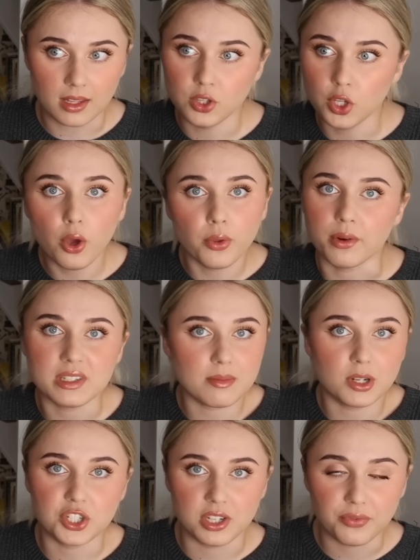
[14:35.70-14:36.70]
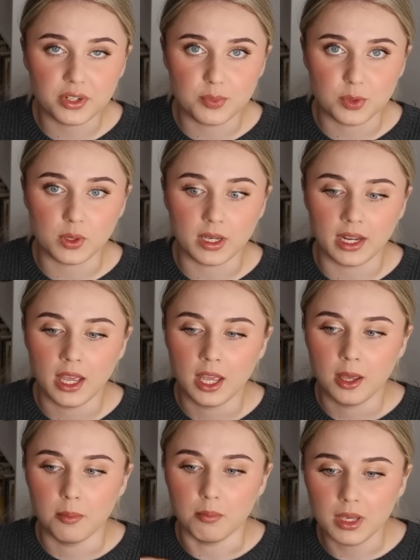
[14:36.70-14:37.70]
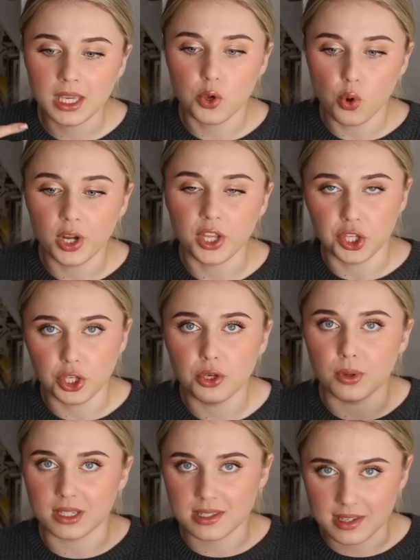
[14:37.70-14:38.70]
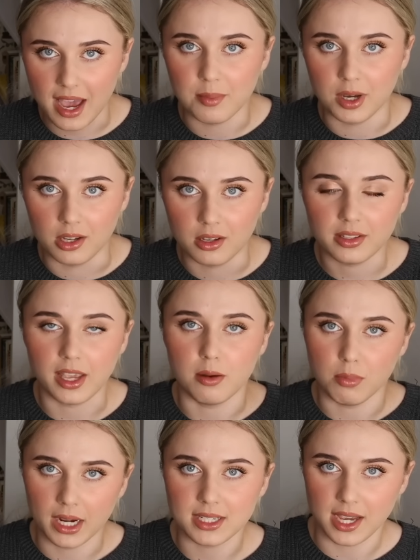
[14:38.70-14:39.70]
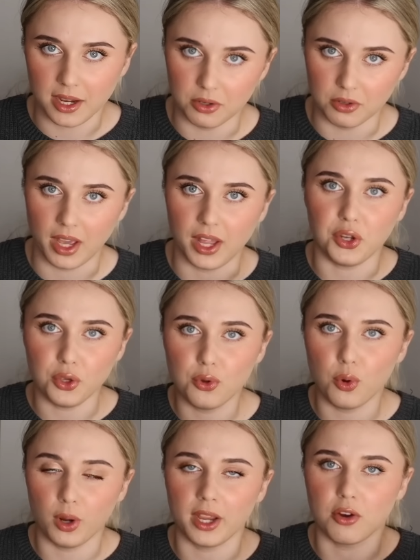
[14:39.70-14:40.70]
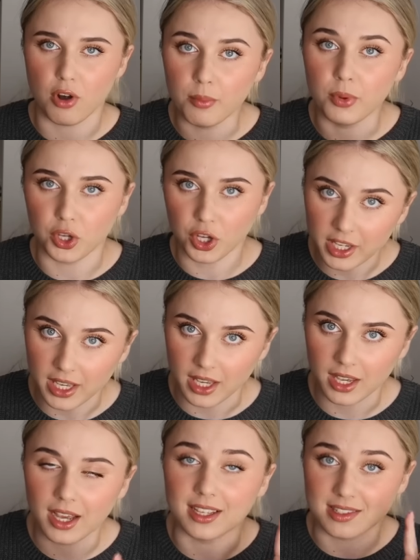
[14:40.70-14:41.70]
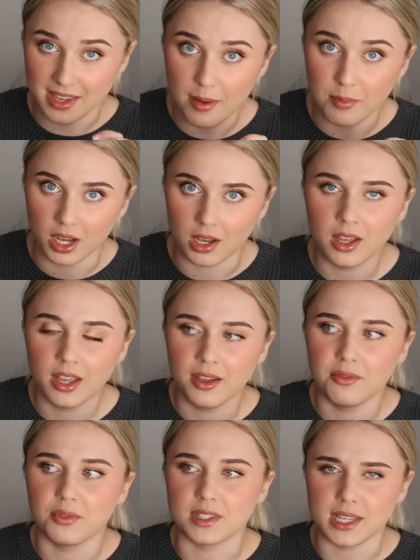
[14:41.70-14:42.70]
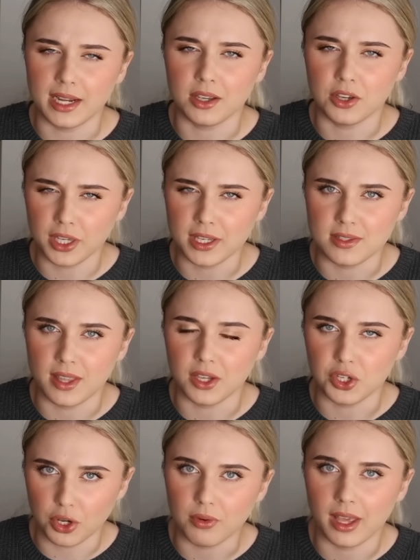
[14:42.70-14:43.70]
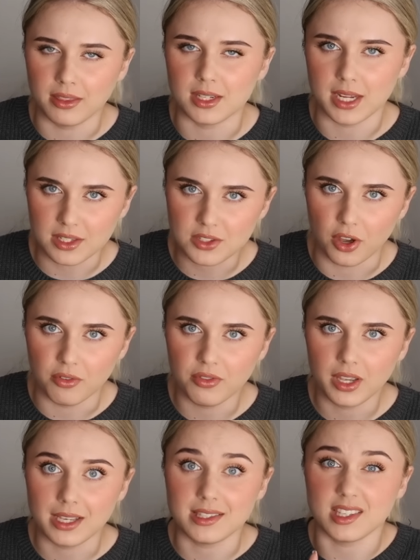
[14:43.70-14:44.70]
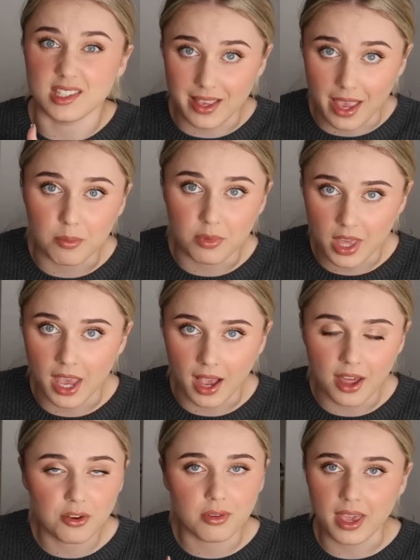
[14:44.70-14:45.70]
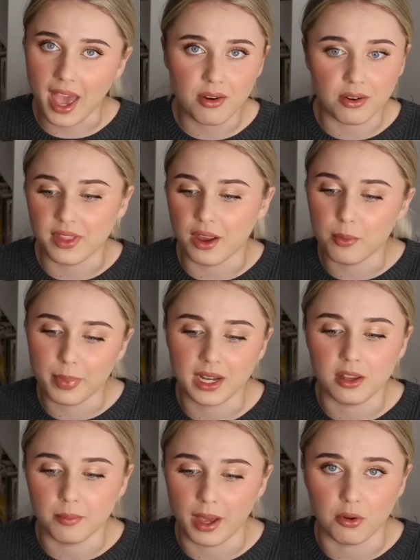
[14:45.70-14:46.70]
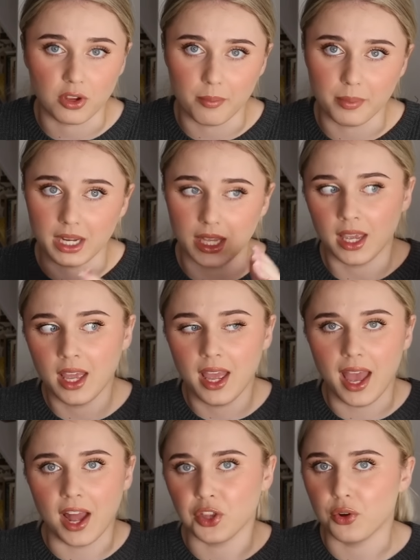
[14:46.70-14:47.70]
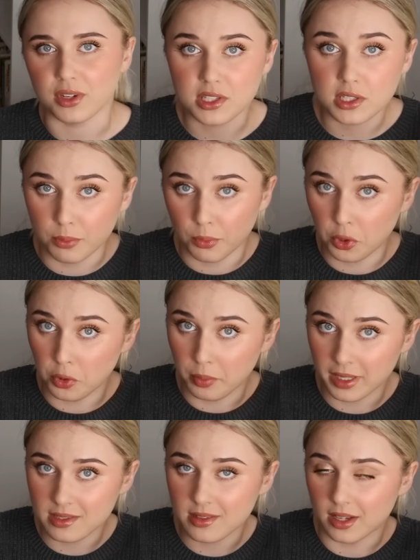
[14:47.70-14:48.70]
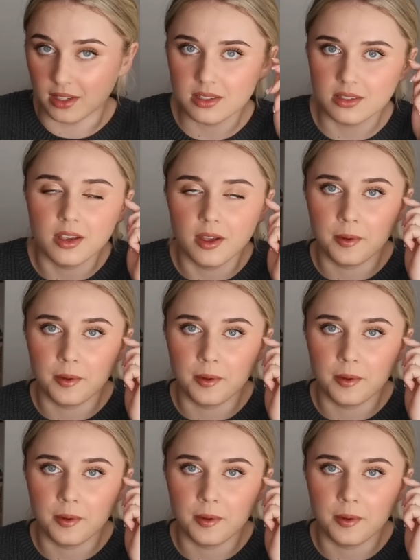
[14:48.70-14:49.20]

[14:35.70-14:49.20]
No, there isn't much difference between me calling you a scammer in my title and you calling Crumble Cookie a scammer for selling cookies that you don't like the taste of. It's the same thing. I don't care if they're a billion-pound company and you're a small business.